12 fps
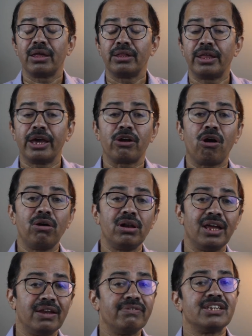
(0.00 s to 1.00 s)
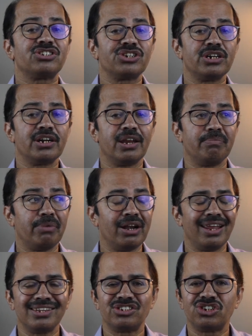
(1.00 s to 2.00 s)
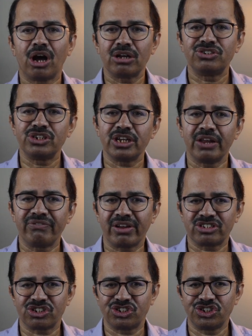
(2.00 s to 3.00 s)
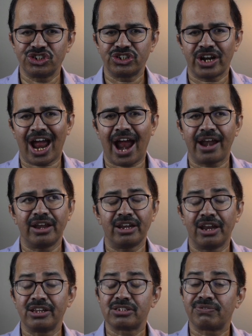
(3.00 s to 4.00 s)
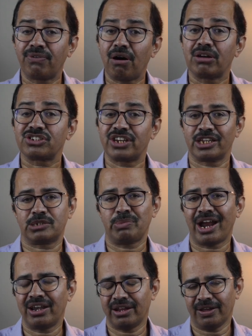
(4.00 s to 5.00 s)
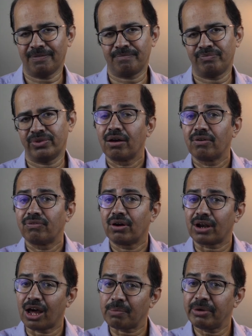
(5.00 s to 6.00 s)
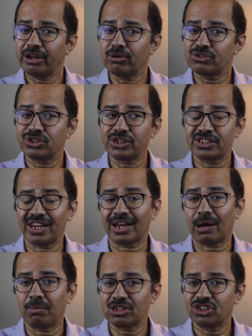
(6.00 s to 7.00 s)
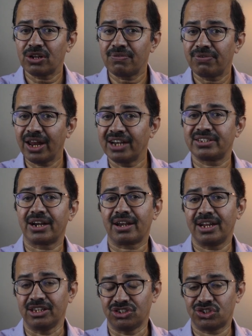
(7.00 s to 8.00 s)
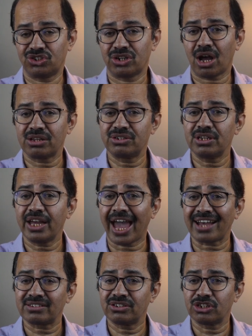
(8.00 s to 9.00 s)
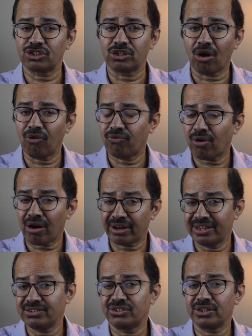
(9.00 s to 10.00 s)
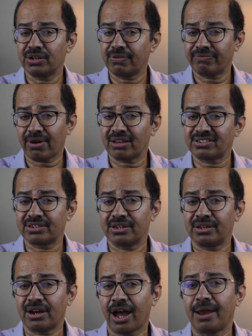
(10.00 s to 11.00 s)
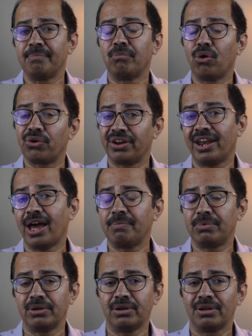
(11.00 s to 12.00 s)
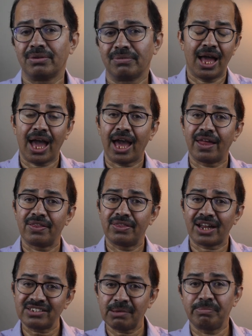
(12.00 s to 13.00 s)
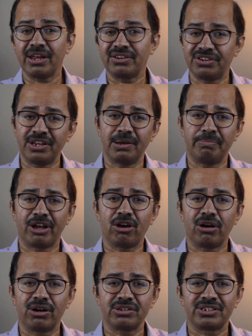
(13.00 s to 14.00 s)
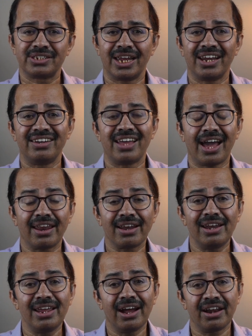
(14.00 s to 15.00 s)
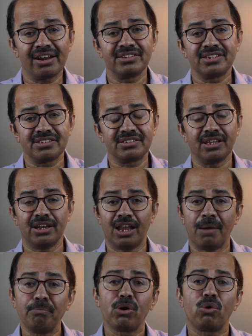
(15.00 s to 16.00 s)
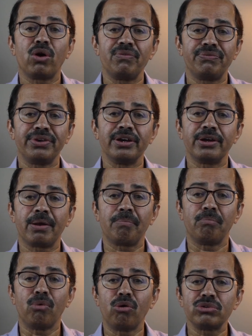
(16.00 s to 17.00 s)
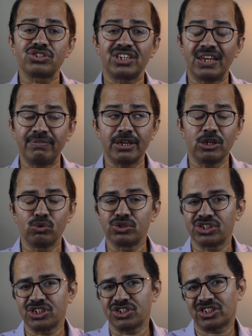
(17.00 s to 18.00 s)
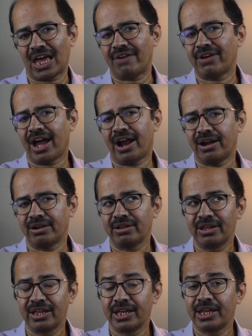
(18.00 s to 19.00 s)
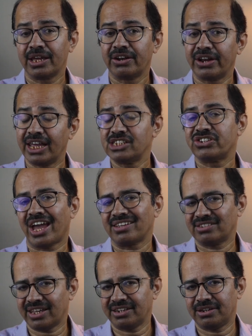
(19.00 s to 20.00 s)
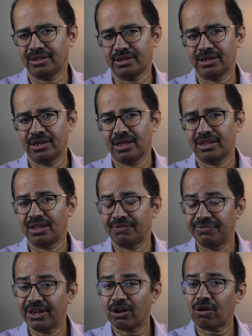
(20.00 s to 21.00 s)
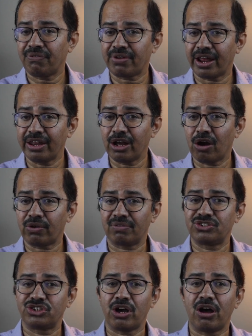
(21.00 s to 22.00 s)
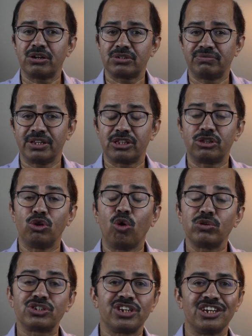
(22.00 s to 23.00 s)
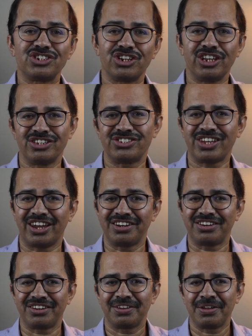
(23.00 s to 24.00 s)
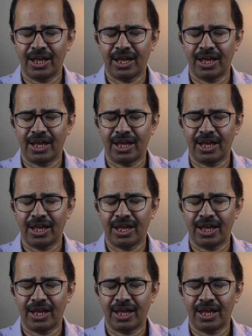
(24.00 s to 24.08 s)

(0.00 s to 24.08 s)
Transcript: They are all invested in building charging infrastructure and it is fast expanding. For urban users and commercial fleets at least, charging access is now far easier, faster and more reliable. And that's a big deal because it directly addresses the number one fear most EV users have had, range anxiety. The fear of running out of charge with no station in sight.